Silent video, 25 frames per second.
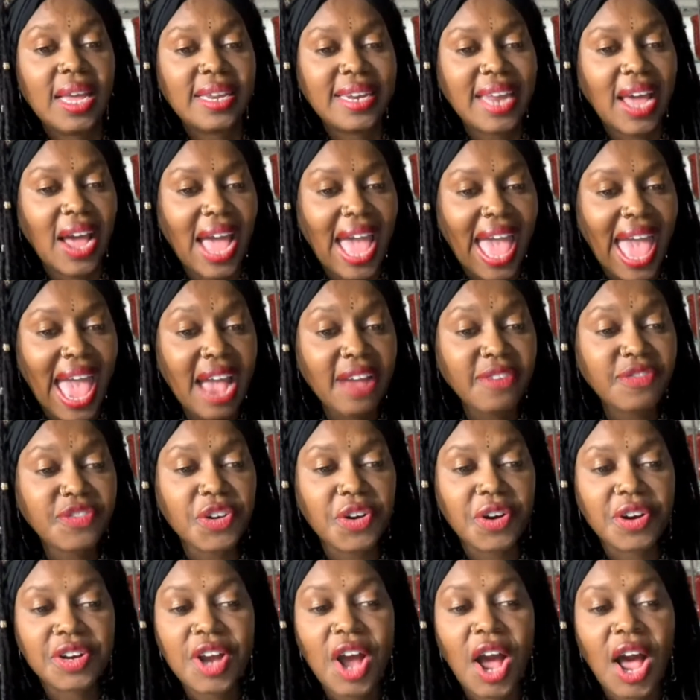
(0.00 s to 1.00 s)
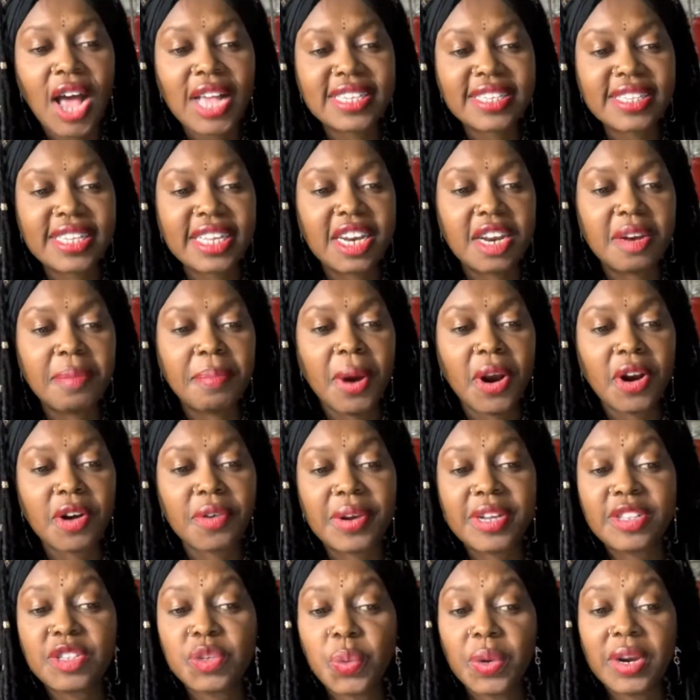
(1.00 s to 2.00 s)
Now, after accosting and
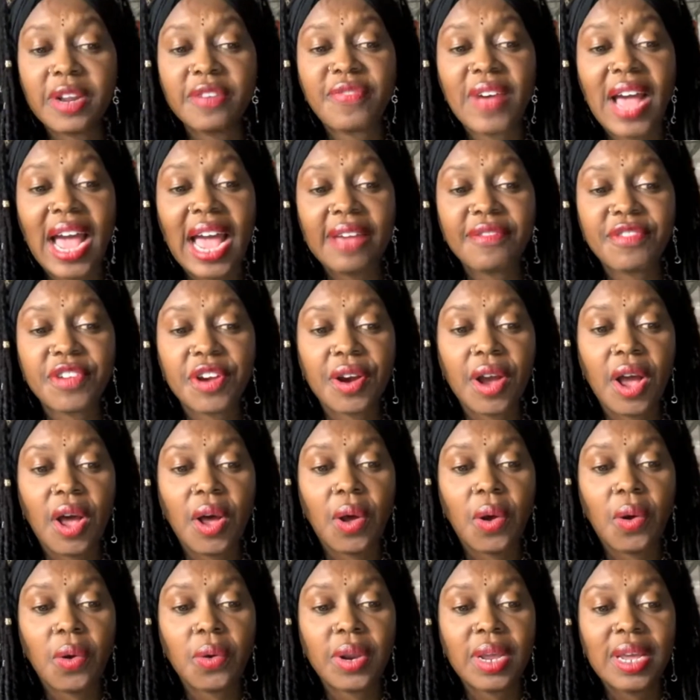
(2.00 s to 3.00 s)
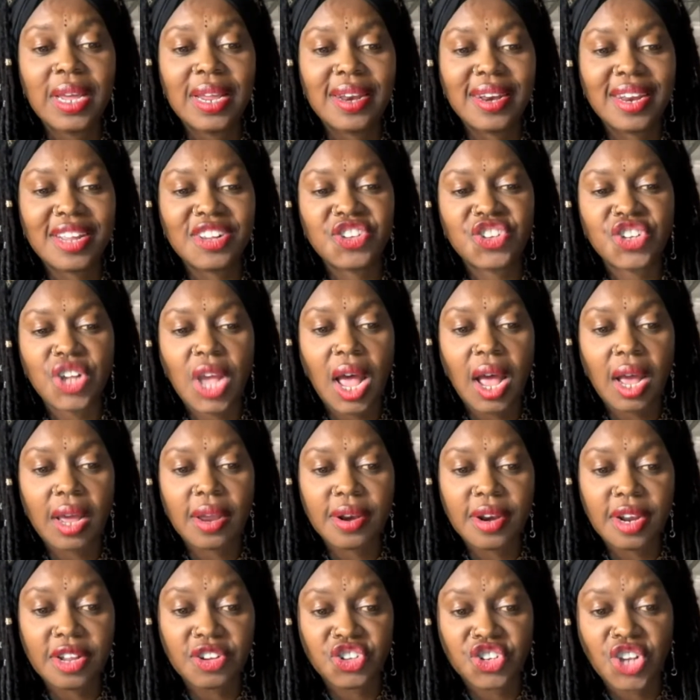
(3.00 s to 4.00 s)
murdering 25-year-old
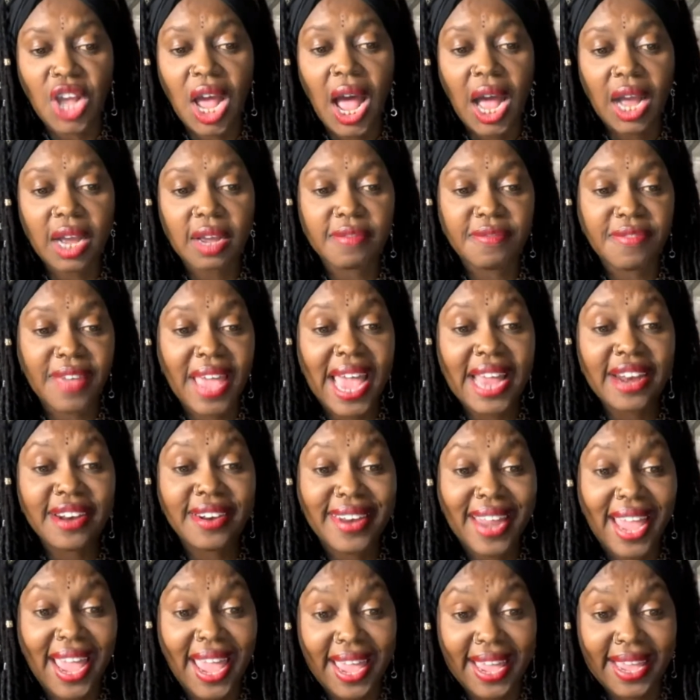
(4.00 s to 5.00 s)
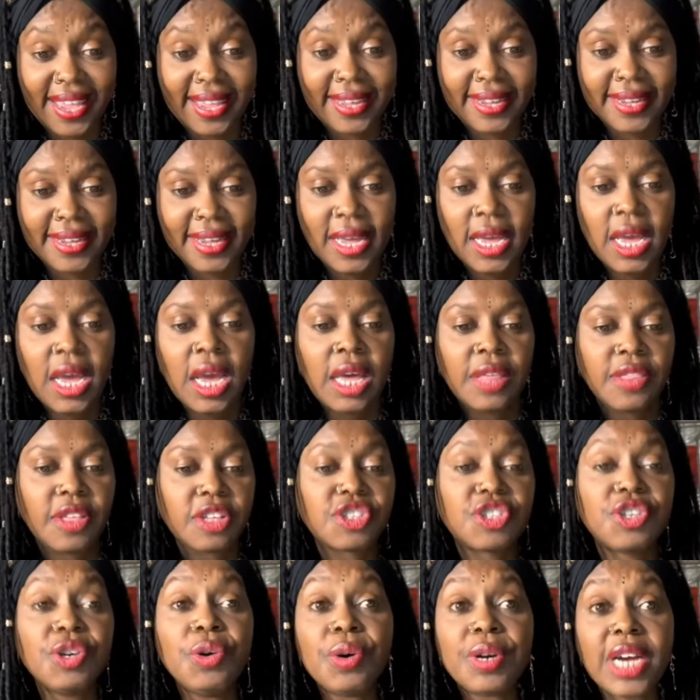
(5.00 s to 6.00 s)
Najak Van Dang,
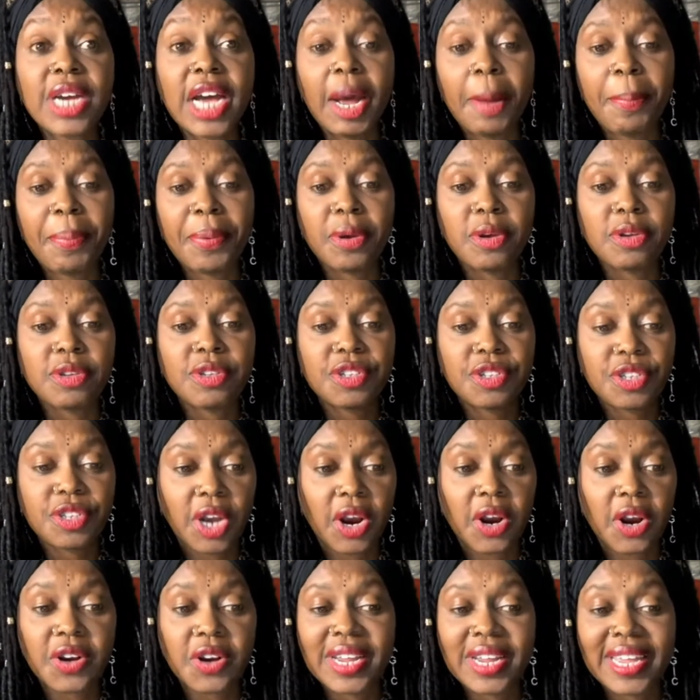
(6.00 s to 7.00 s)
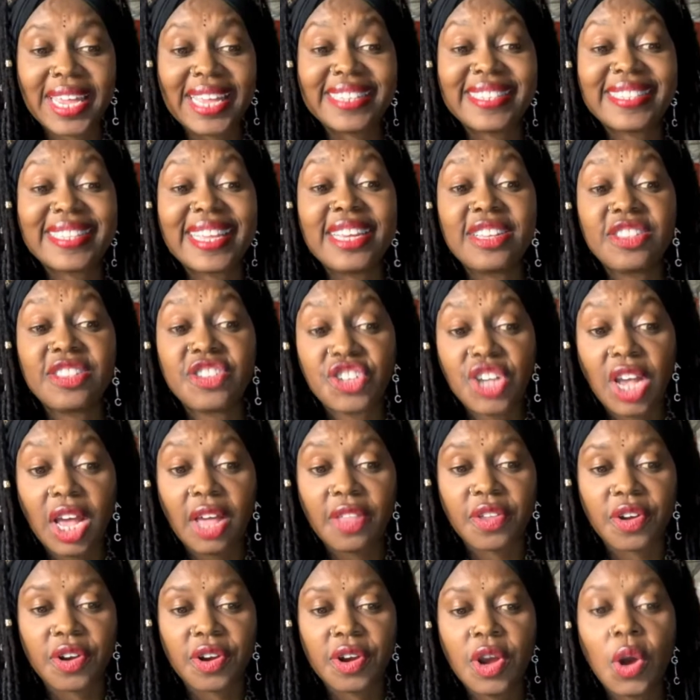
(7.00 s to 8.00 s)
the two couples turned against each
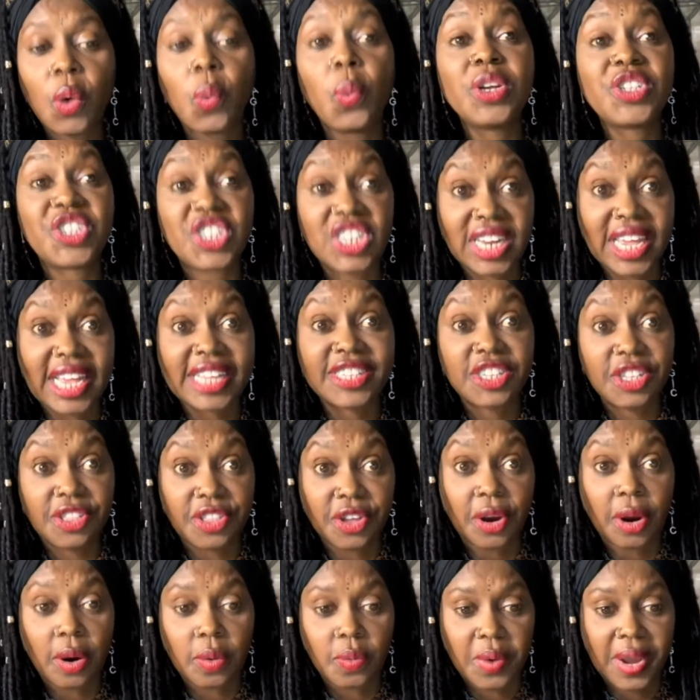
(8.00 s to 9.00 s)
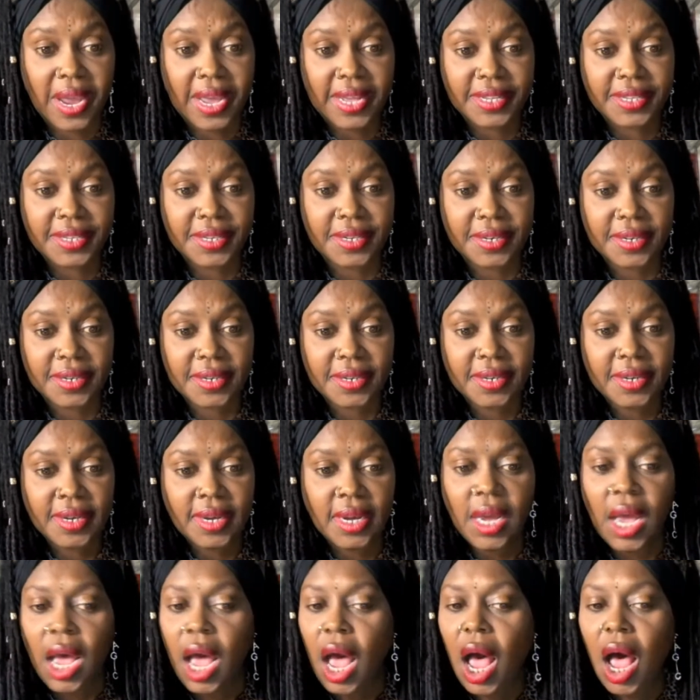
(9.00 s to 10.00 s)
other, which led to their arrest.
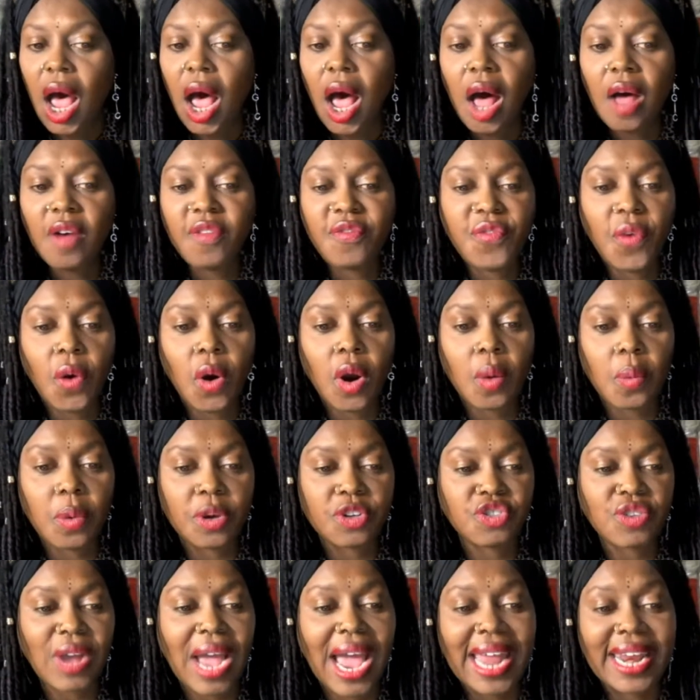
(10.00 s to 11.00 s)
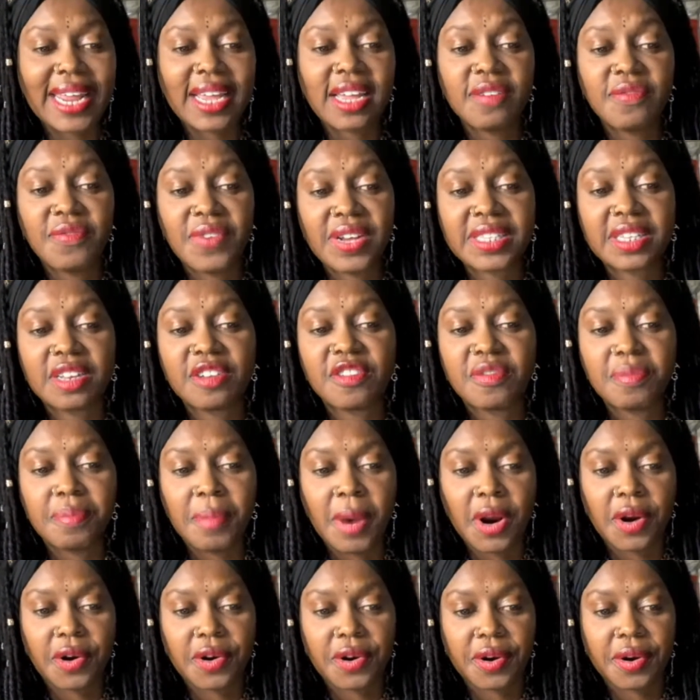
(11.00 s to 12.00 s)
All four were tried and convicted of
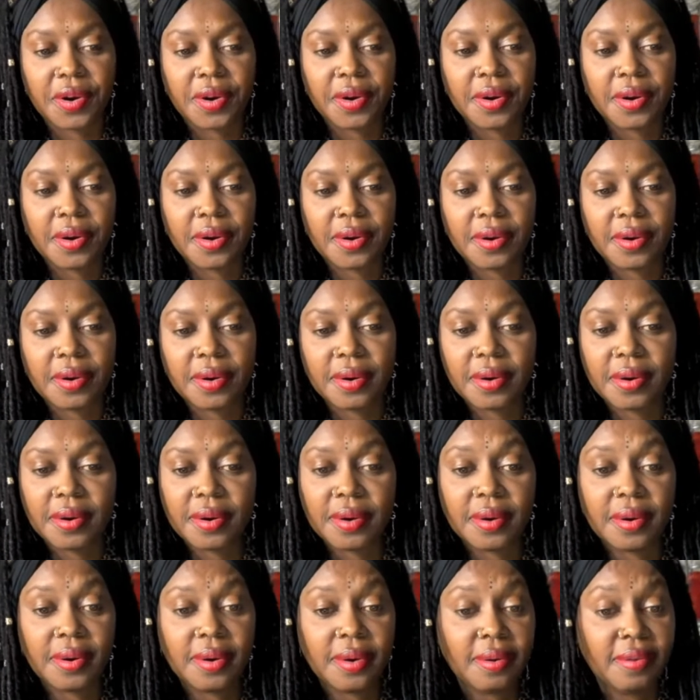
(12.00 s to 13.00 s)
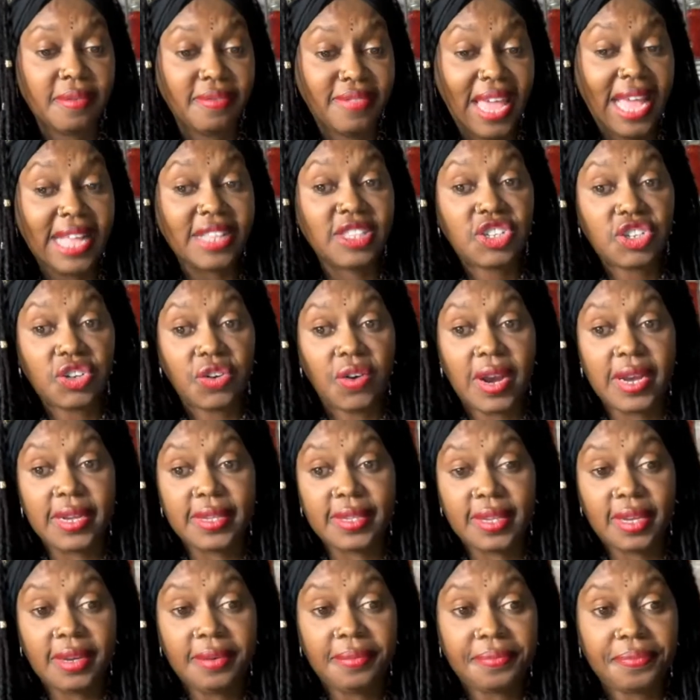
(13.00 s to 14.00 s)
murder. That's
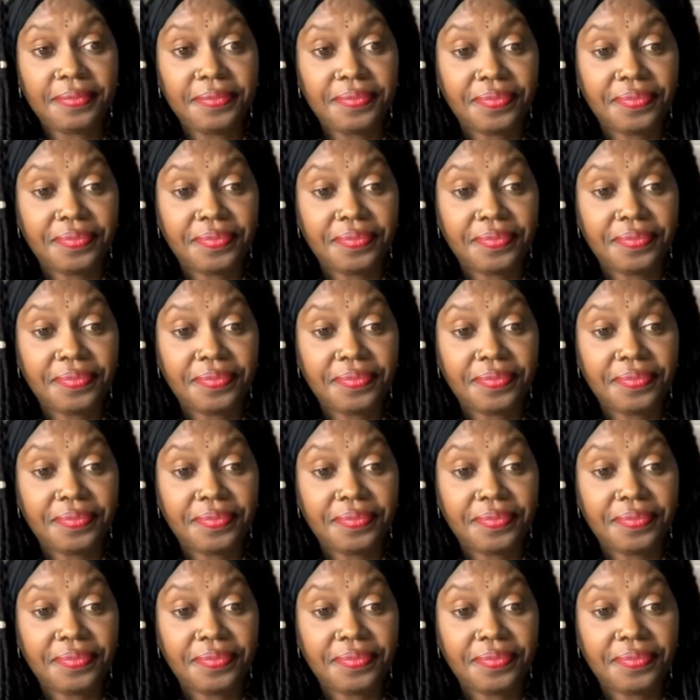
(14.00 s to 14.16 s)
crazy.